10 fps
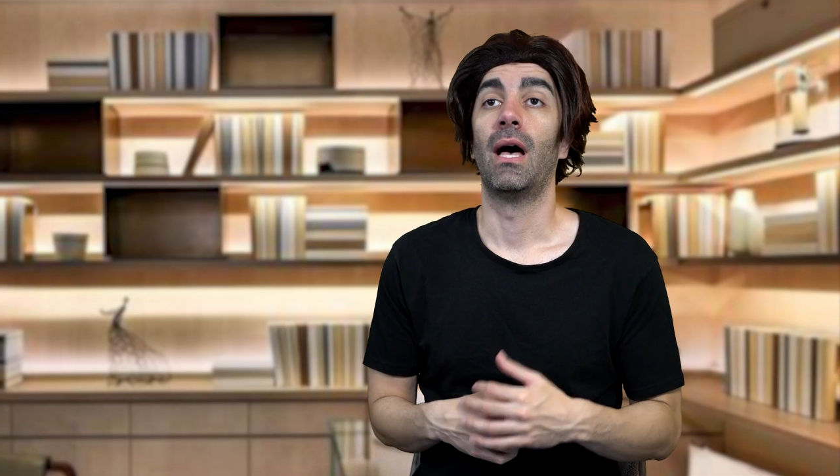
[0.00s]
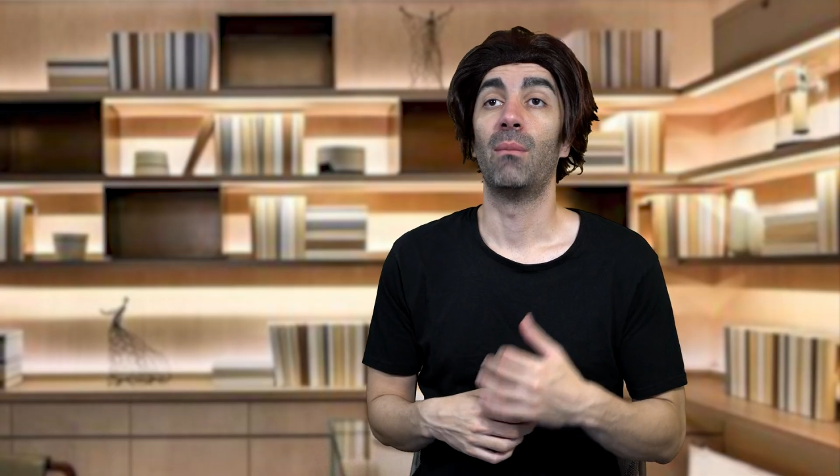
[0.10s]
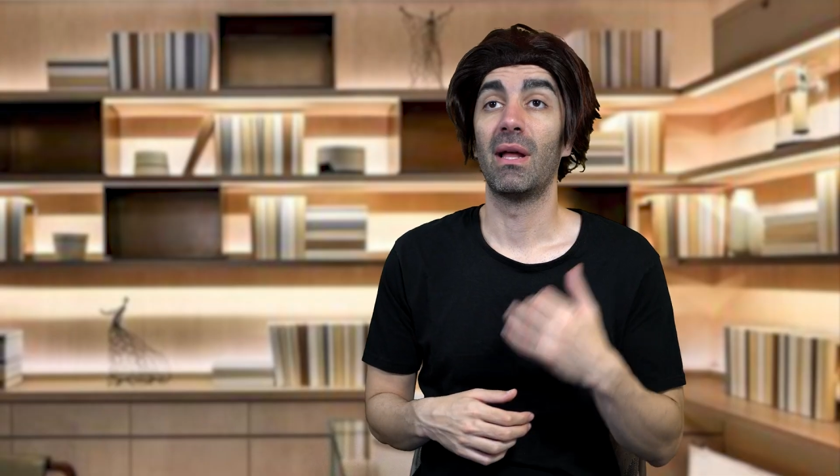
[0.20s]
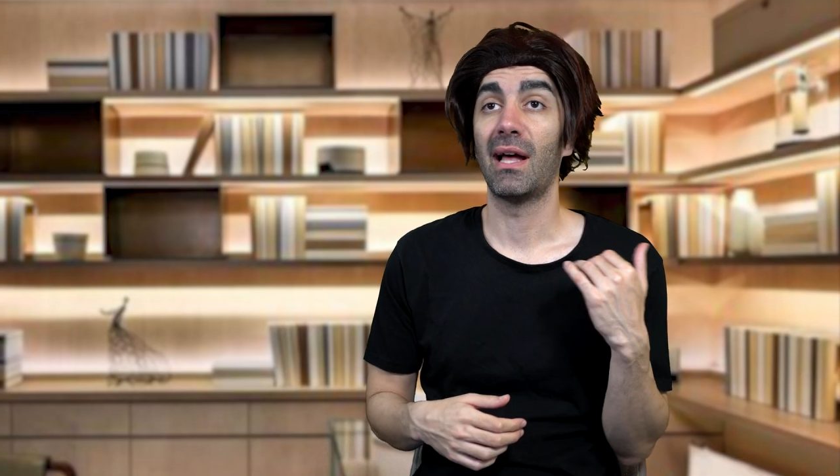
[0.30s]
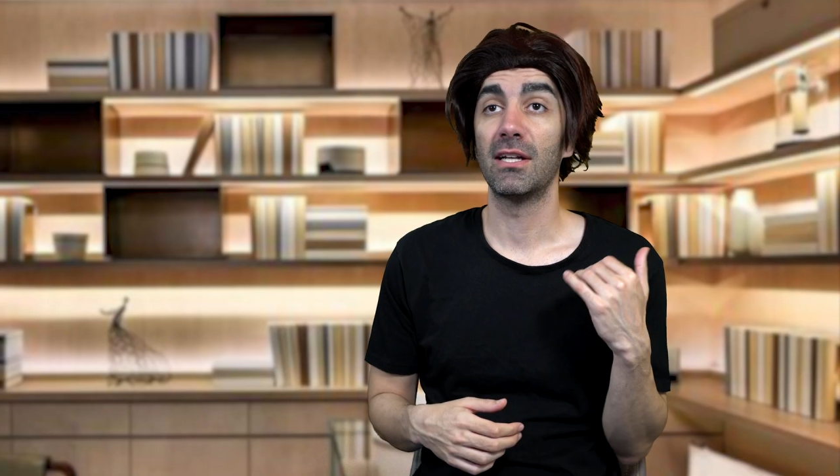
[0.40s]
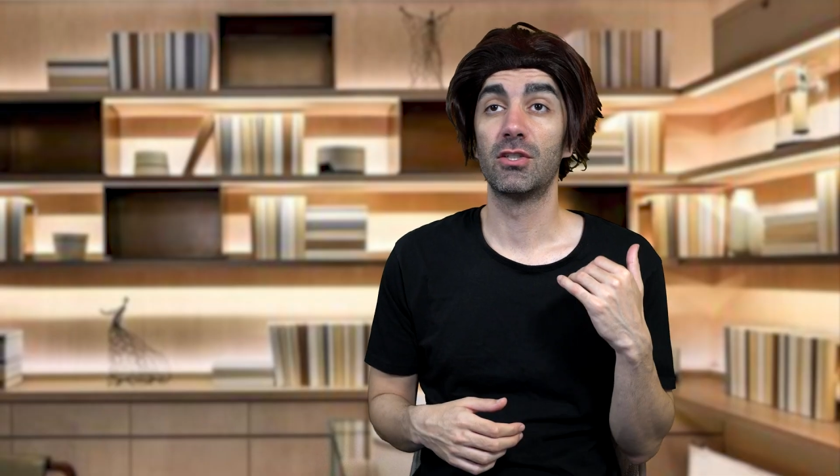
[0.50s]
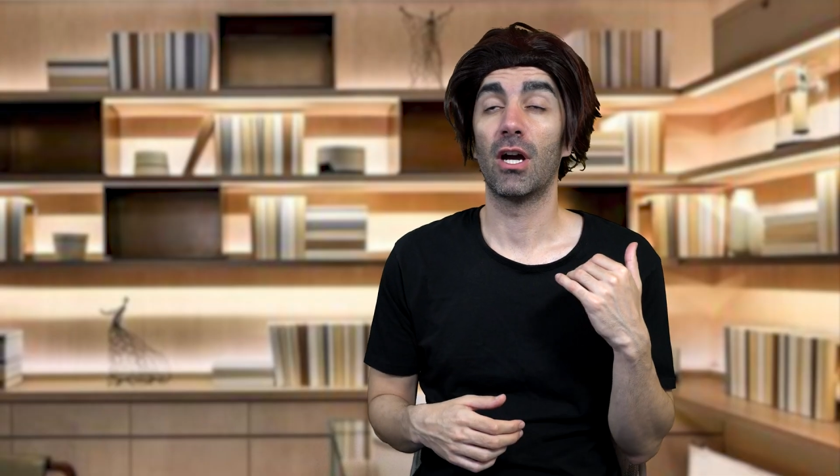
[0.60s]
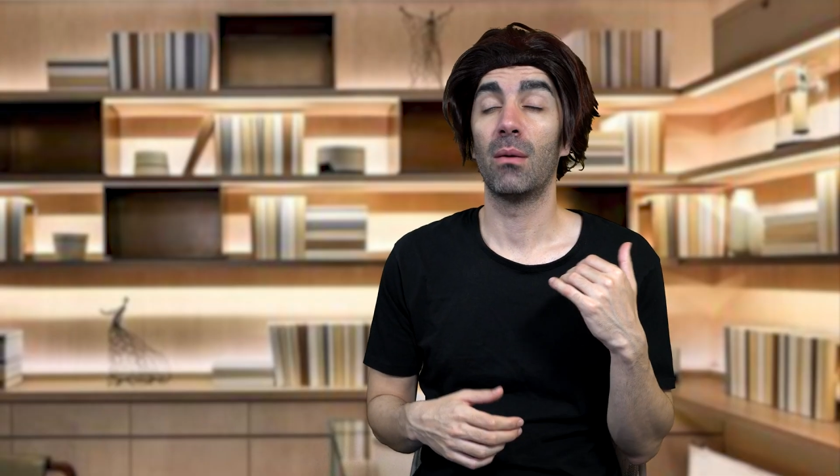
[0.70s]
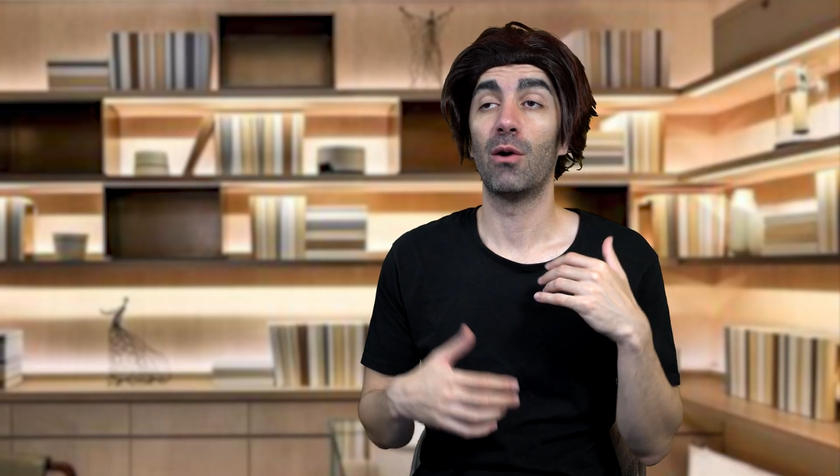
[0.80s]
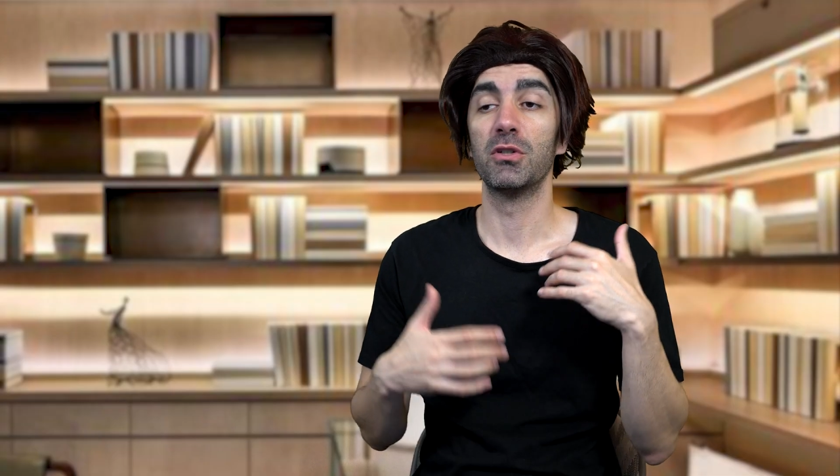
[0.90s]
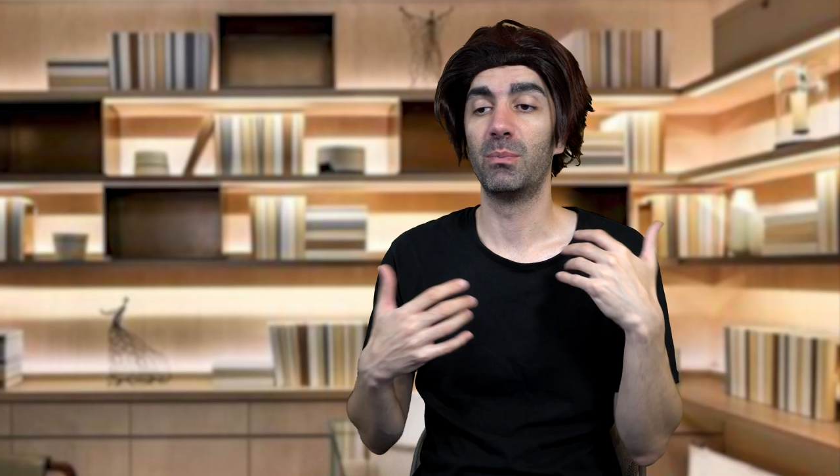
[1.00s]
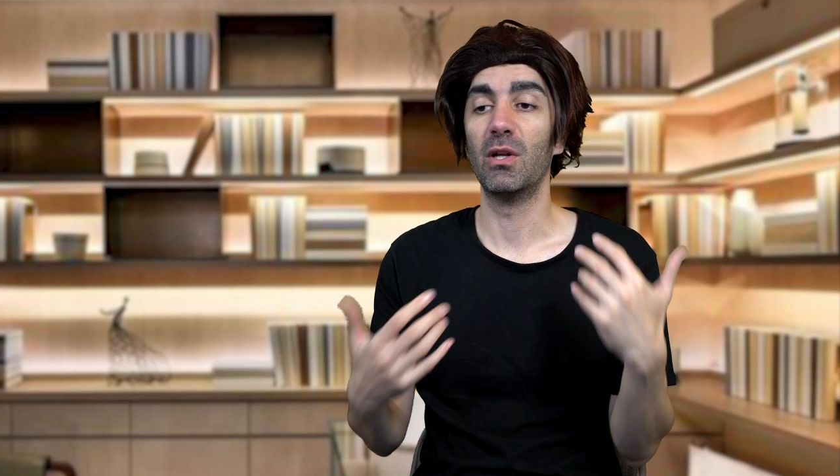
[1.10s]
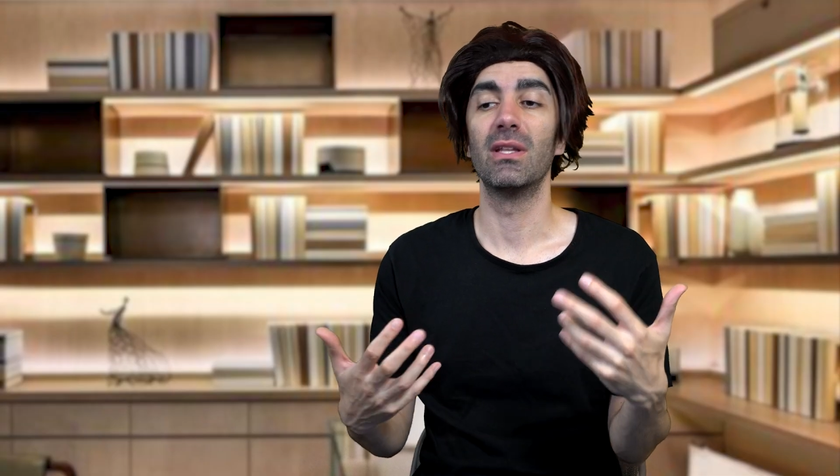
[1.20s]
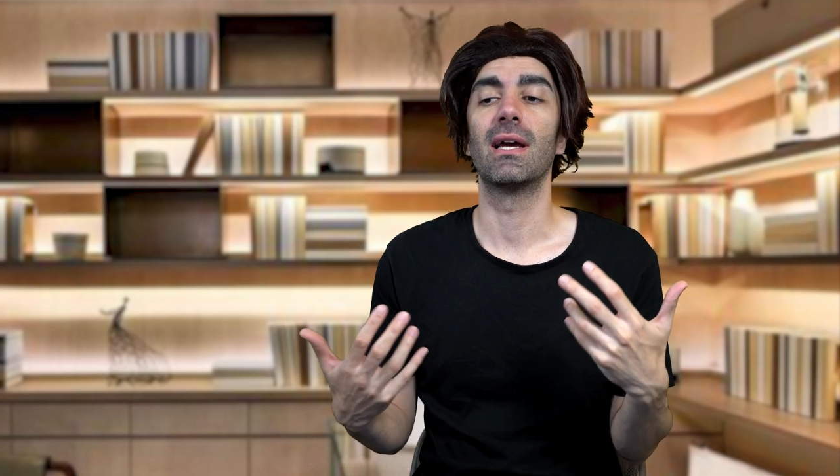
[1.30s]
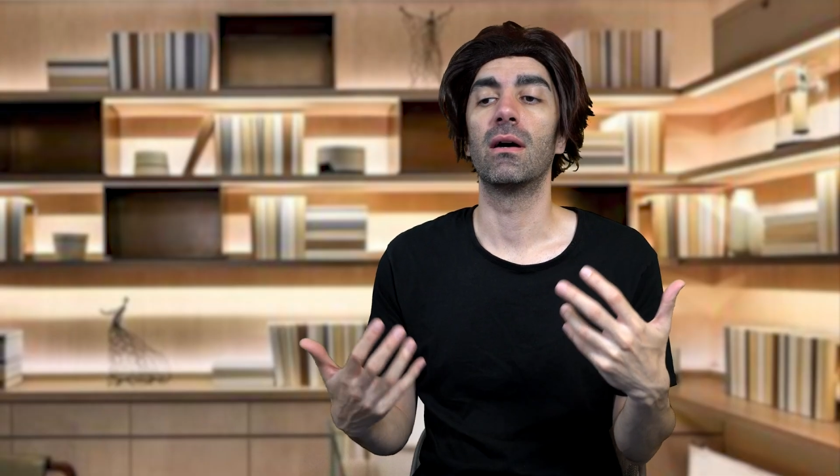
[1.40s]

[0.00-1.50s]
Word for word: At my last job, I was building